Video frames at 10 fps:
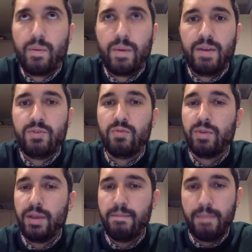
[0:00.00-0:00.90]
gives you
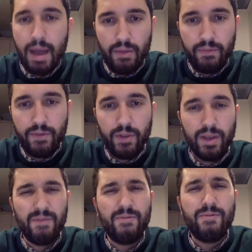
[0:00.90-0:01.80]
really
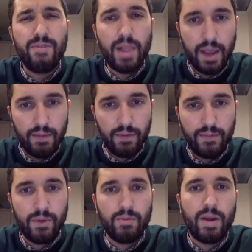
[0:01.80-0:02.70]
mouth-filling,
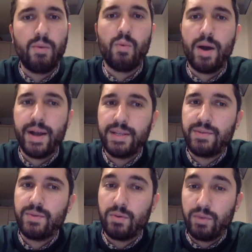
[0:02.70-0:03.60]
flavorful red wines
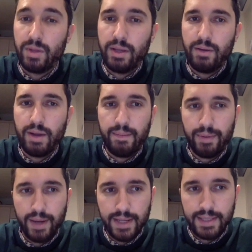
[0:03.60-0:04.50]
for a really great
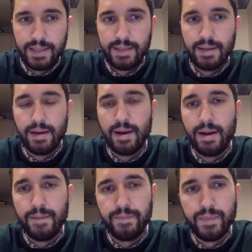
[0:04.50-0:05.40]
price.
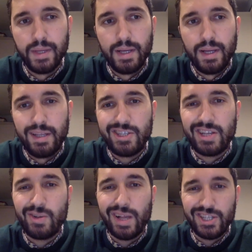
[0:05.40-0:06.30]

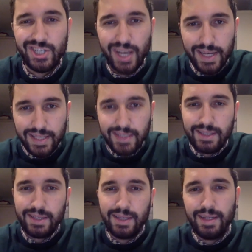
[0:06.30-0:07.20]
Chateau La Chaise,
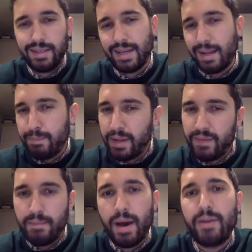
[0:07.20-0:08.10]
it's got a bit of
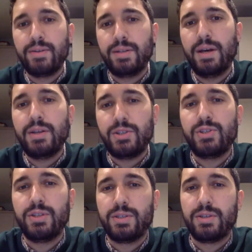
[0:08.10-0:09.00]
a modern touch.
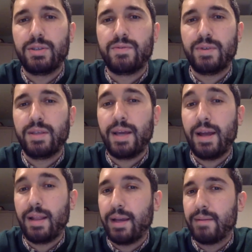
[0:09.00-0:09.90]
It's really
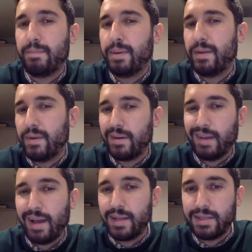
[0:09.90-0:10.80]
got like a bit of a
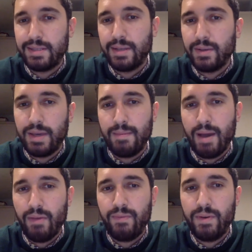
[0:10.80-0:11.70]
kind of silky
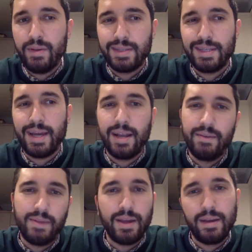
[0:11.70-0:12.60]
mouthfeel. It's kind
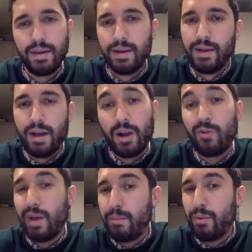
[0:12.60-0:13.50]
of like a
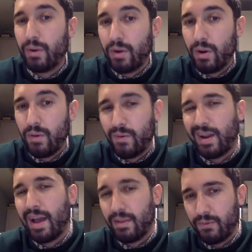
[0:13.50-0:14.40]
great Bordeaux for
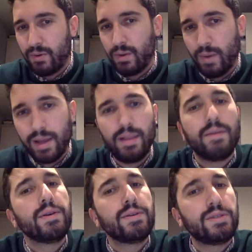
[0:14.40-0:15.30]
California wine
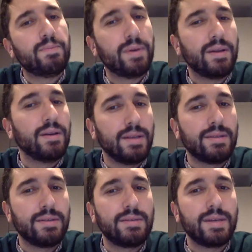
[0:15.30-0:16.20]
lovers, but
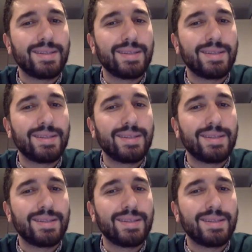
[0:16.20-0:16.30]
it's